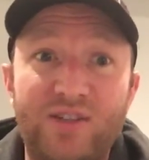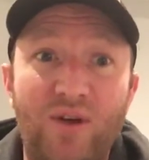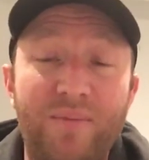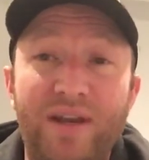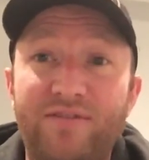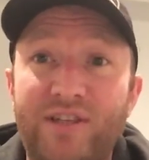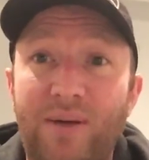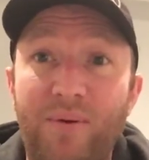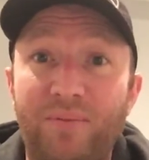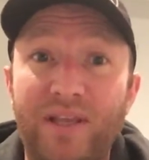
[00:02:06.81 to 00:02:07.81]
So, I mean, if
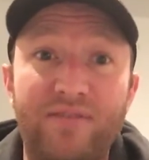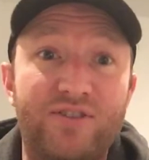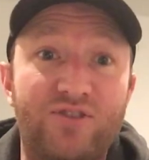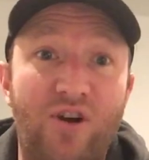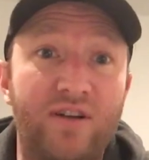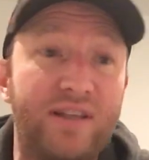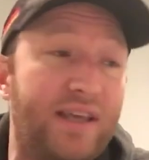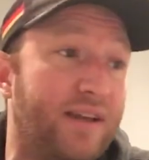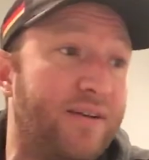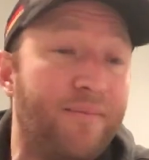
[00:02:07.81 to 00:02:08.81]
someone believes
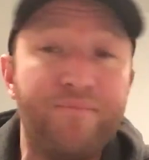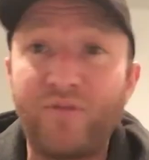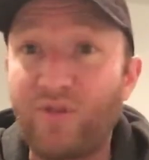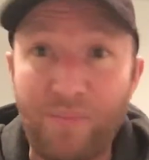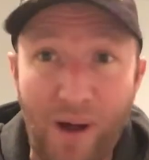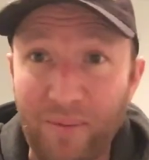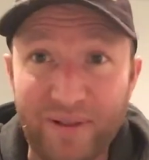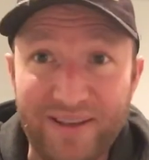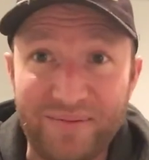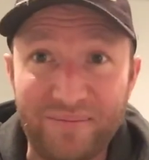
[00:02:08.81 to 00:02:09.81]
strongly in
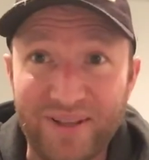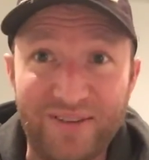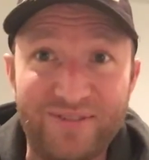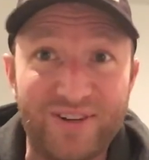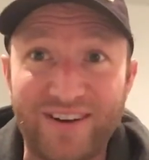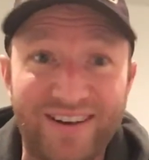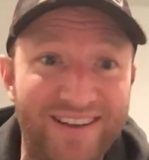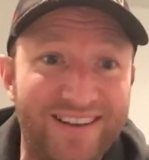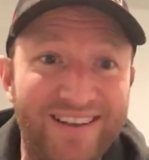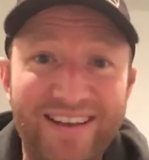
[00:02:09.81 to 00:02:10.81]
Republican beliefs, they're going
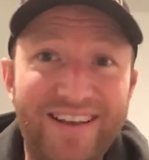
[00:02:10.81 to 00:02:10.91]
to,